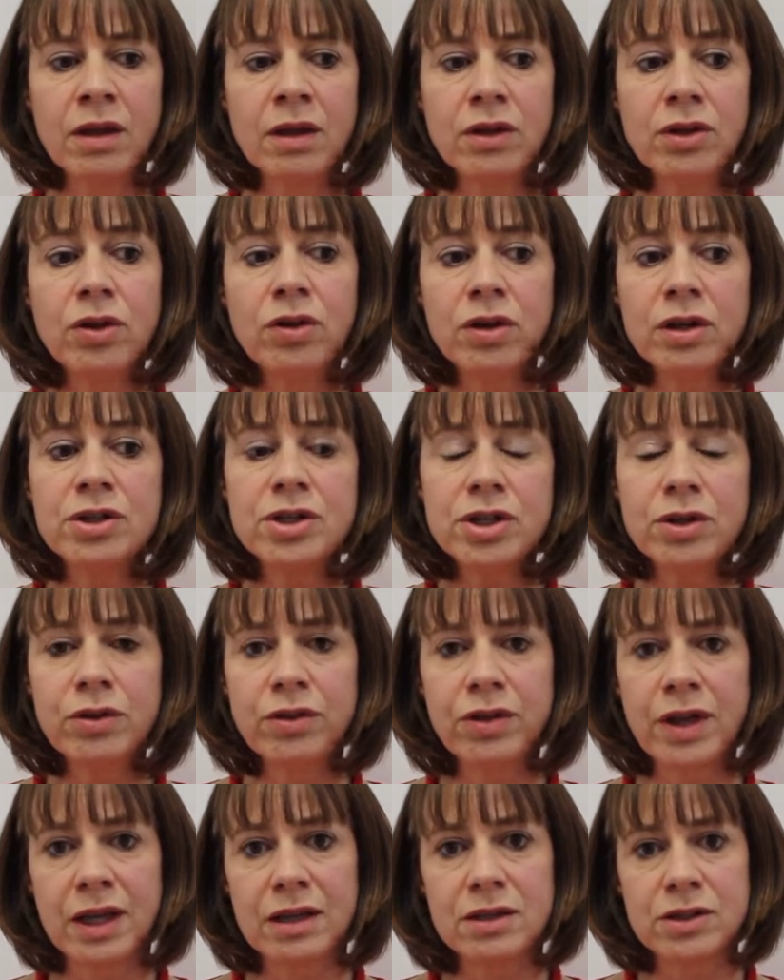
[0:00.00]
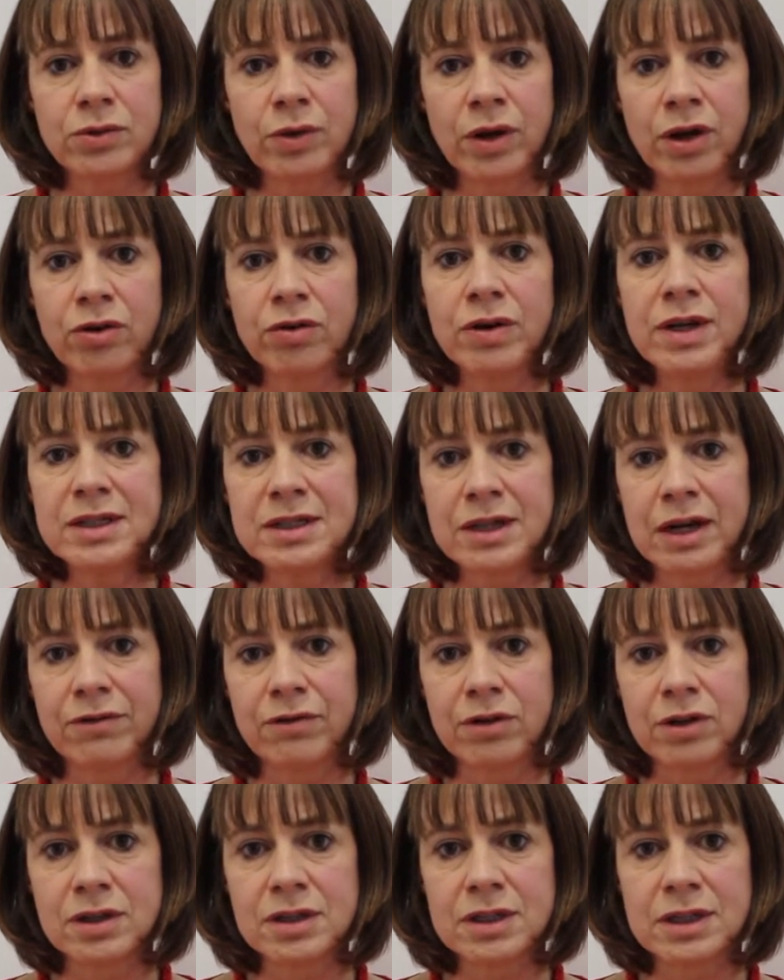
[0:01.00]
You can do things to increase
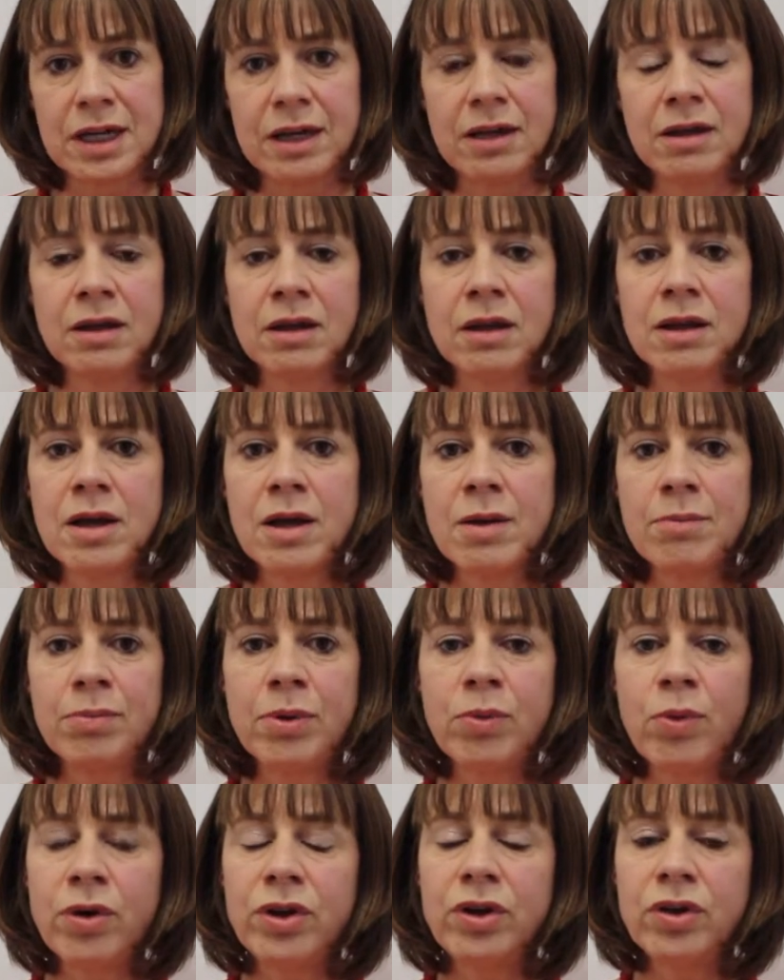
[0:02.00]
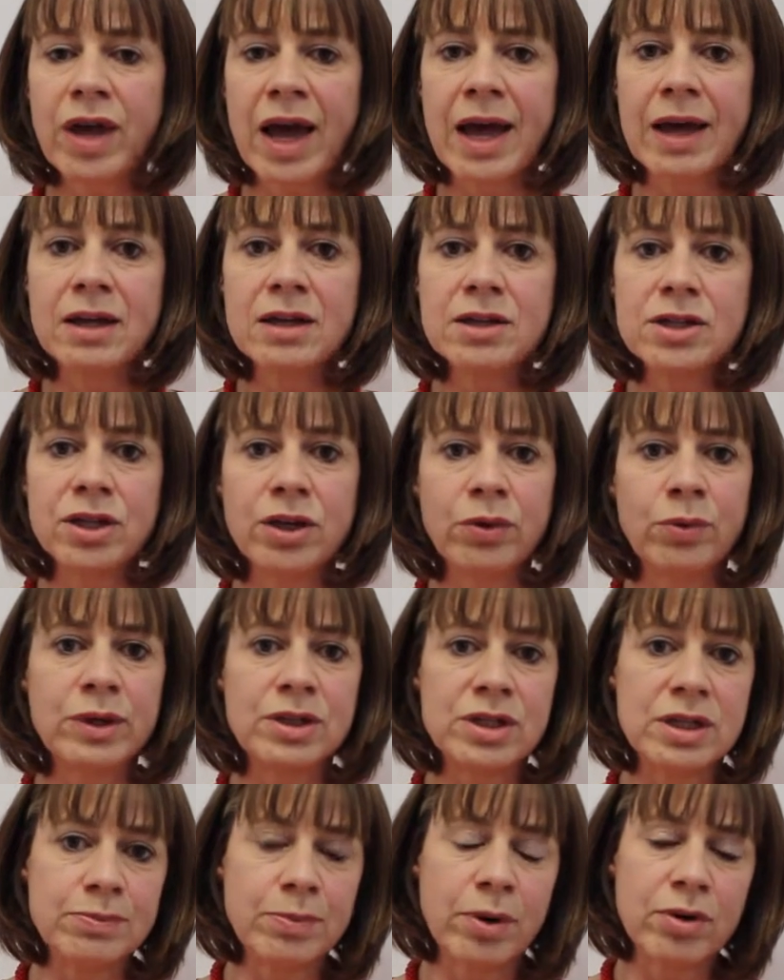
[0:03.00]
diversity, but what you can do,
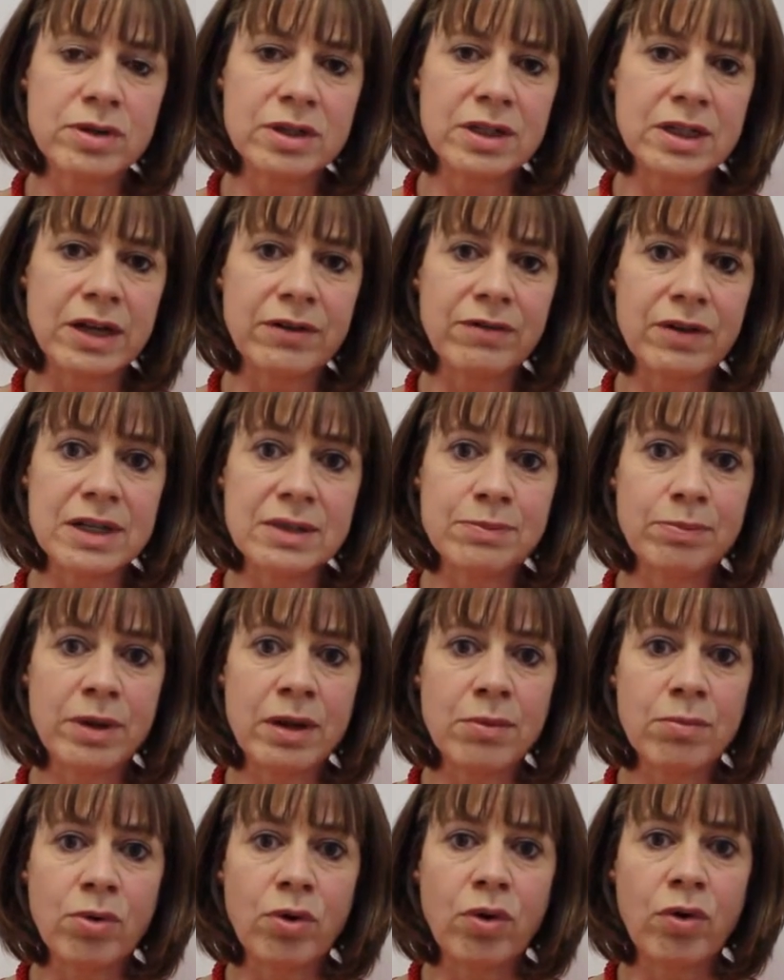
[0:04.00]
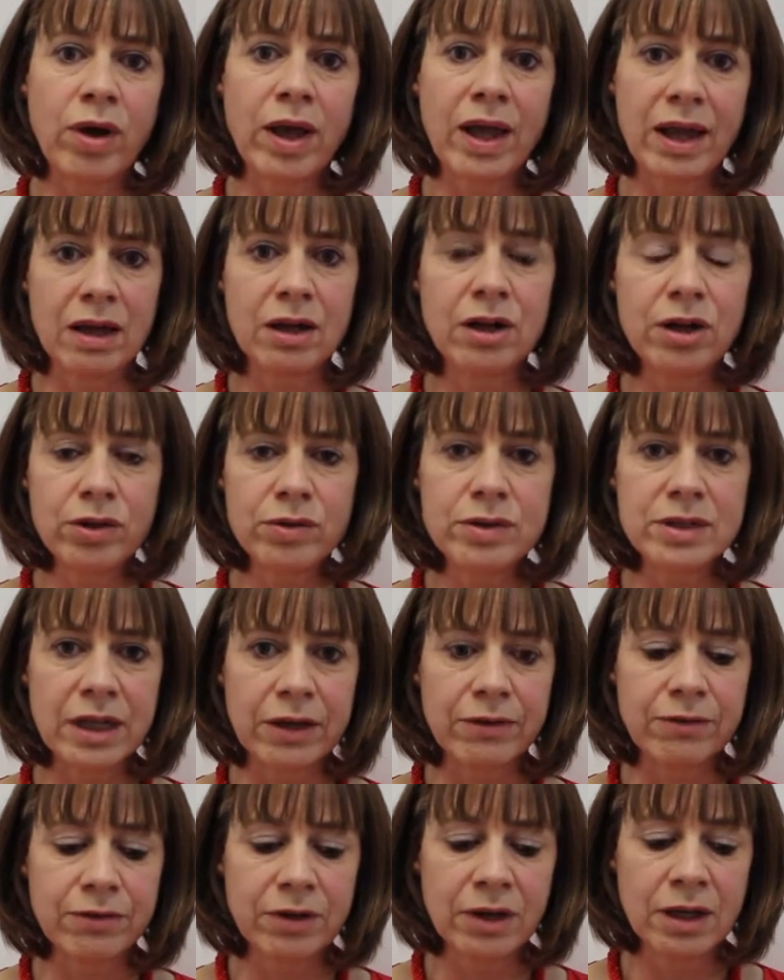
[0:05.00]
which is positive, is be more
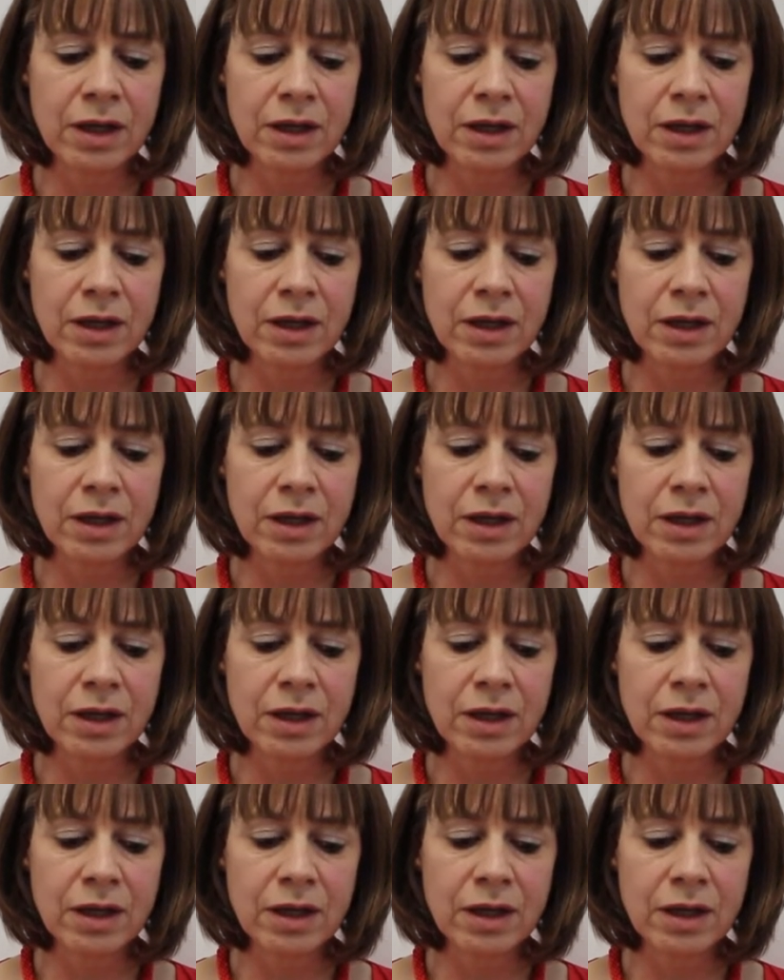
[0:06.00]
inclusive.